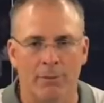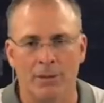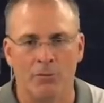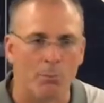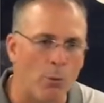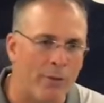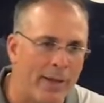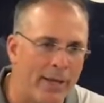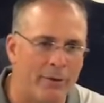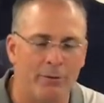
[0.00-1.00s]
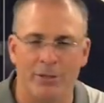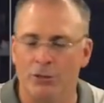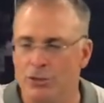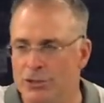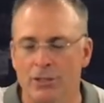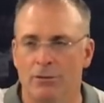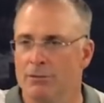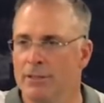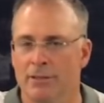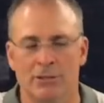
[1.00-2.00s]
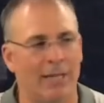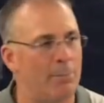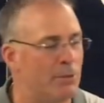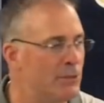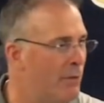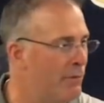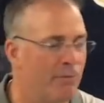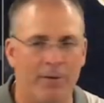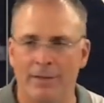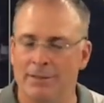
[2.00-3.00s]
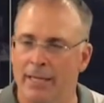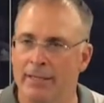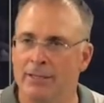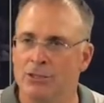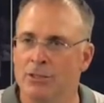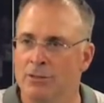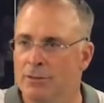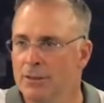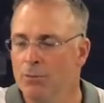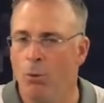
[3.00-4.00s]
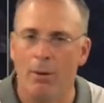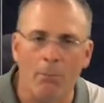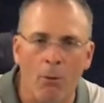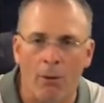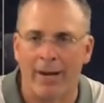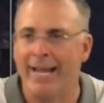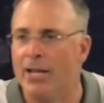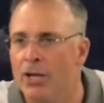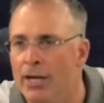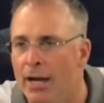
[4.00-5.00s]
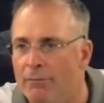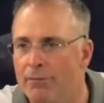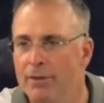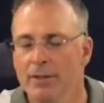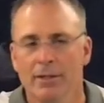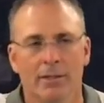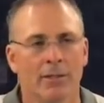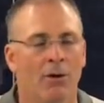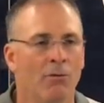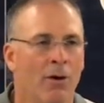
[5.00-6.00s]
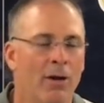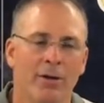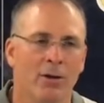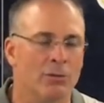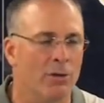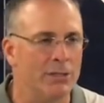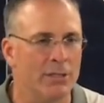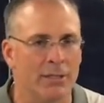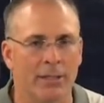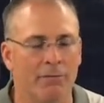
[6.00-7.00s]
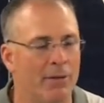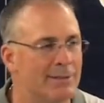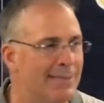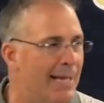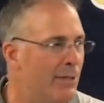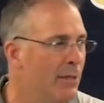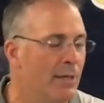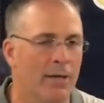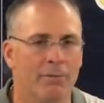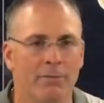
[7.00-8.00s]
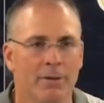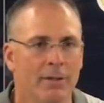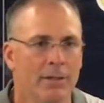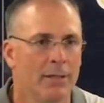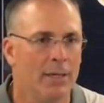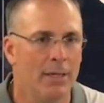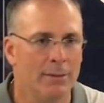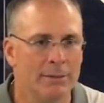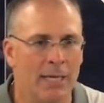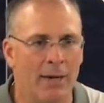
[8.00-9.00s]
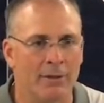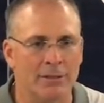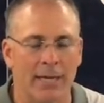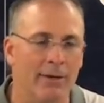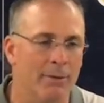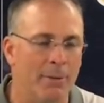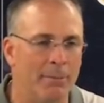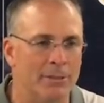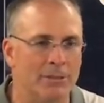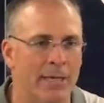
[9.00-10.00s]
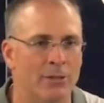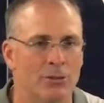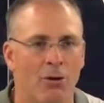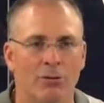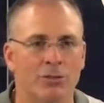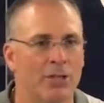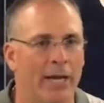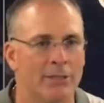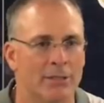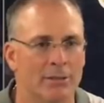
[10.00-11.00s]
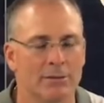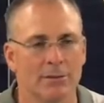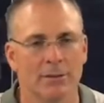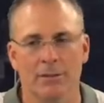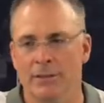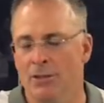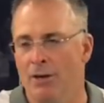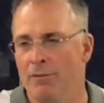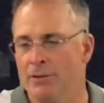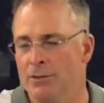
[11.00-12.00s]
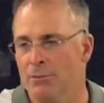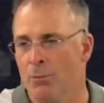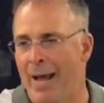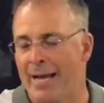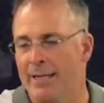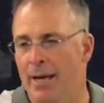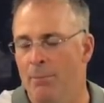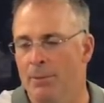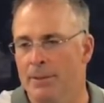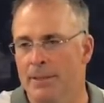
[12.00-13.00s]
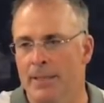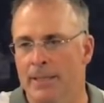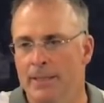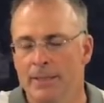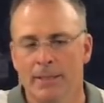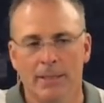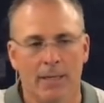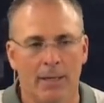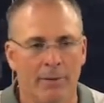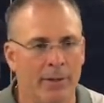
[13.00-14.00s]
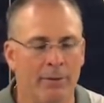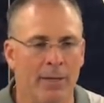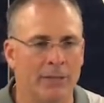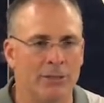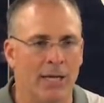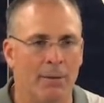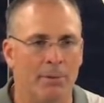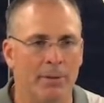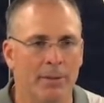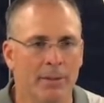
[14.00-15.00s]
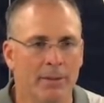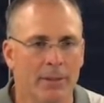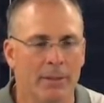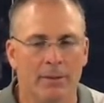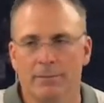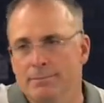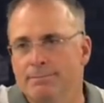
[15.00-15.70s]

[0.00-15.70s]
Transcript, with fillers: rush for more than they do, and you're still, you know, slap yourself in the face like you still want more. It ain't good enough. You know, over 100 yards rushing on defense is not good enough. Uh, it's kind of the standard. Maybe the standards are all changing. These offenses are whacked out, but uh, uh, they do a nice job. But you know,